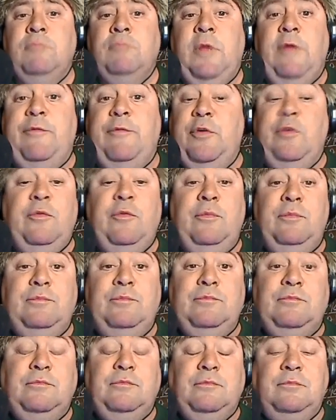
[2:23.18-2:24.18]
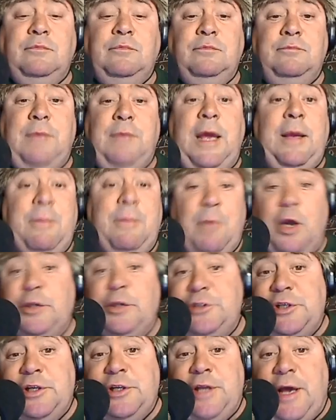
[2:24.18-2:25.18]
if you make
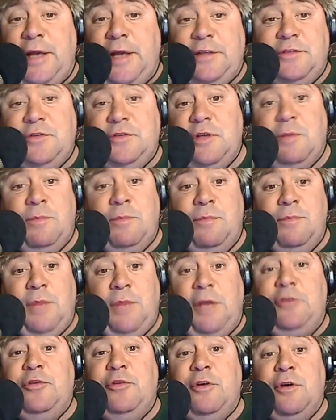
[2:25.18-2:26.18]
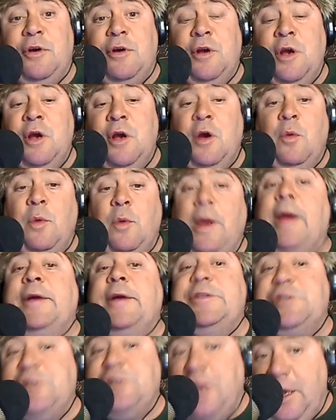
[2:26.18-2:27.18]
merchandise, and make sure we
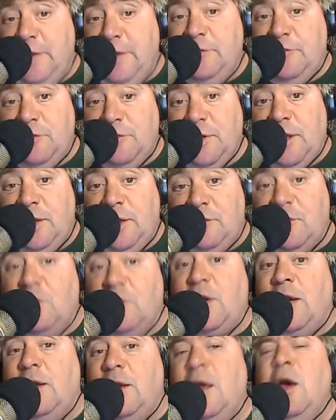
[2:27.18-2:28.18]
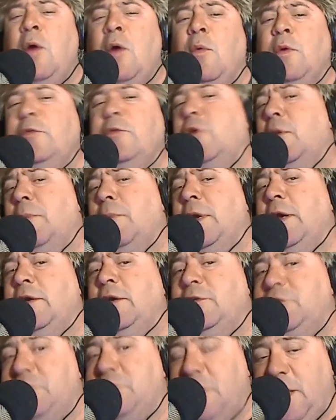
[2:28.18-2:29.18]
exchange links. Okay, it's going to be
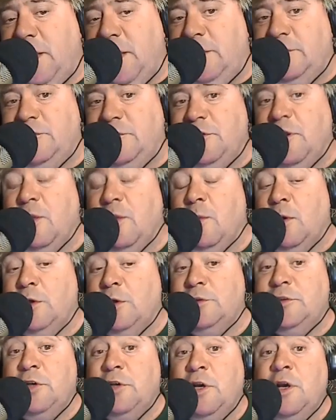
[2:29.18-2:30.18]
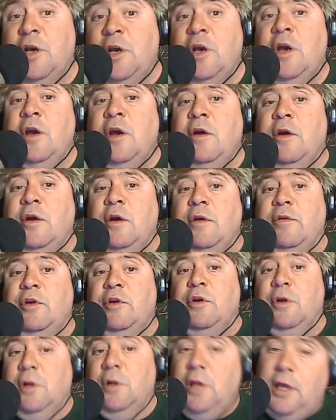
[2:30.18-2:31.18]
exchange. In other words,
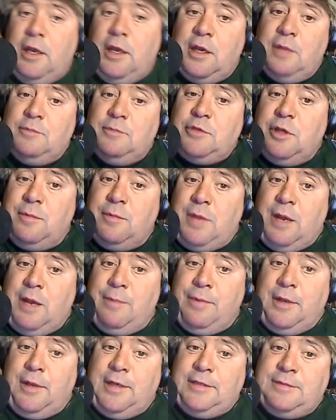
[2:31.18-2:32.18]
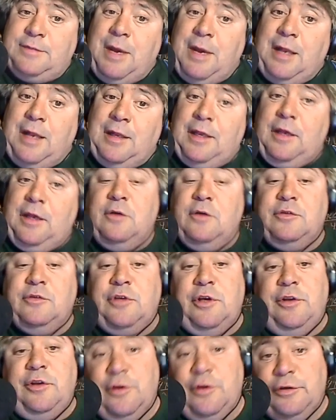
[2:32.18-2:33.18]
your link comes on my place, my link goes
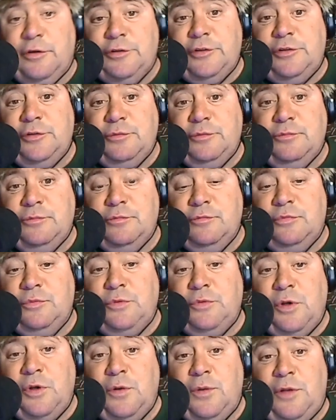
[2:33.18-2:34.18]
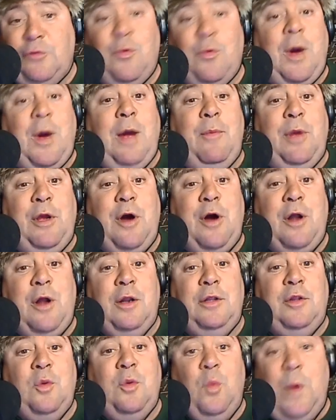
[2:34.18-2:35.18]
on yours. So that's why we call
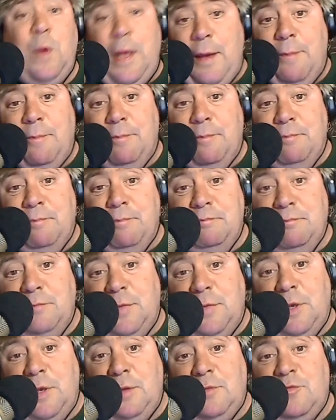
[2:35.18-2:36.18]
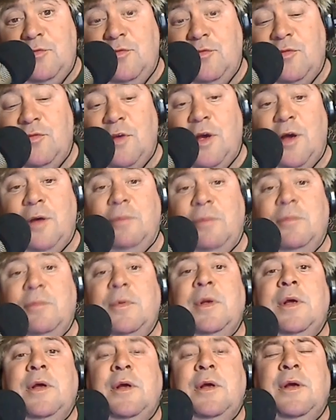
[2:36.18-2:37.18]
it the web. It's
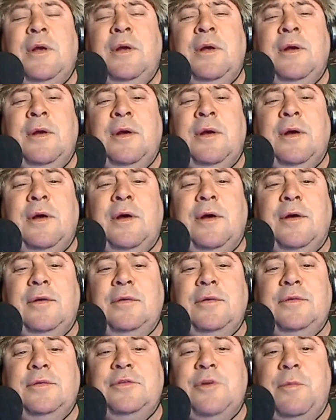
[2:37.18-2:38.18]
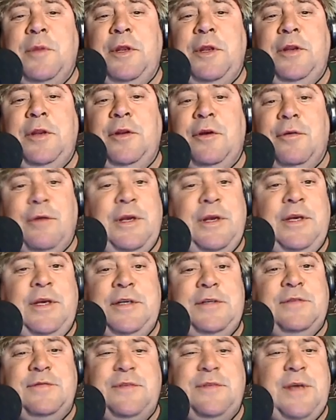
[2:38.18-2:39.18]
so many
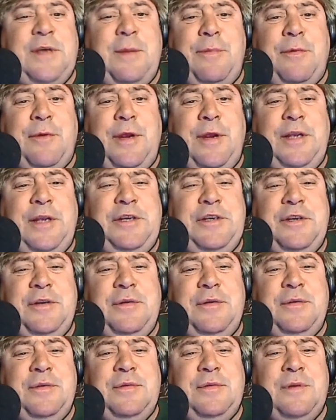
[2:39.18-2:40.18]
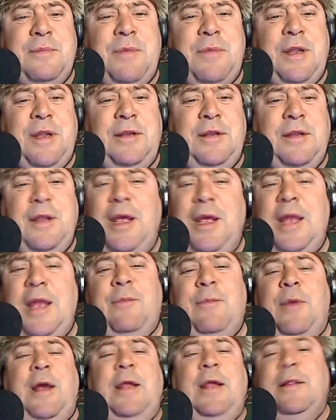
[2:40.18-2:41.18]
degrees of separation. Somebody did
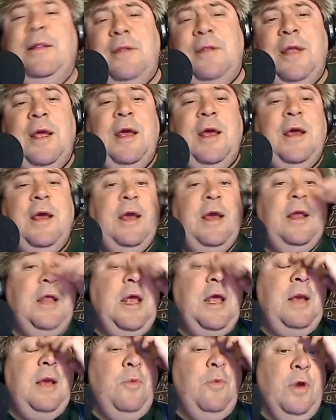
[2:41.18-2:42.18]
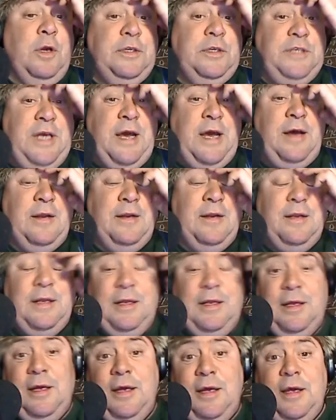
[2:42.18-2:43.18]
anyway. It works out,
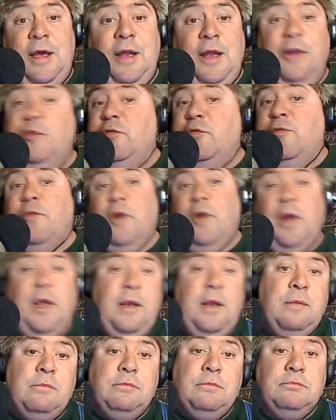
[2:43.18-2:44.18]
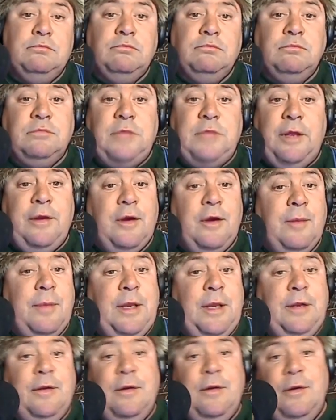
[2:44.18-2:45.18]
and it's free. There ain't gonna
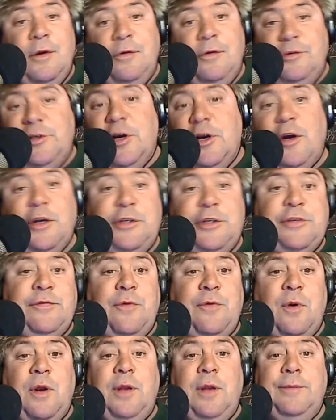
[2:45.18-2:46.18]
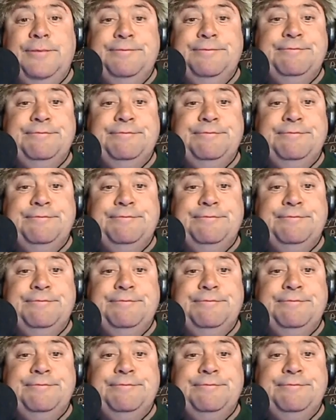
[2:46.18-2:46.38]
be no charge for it.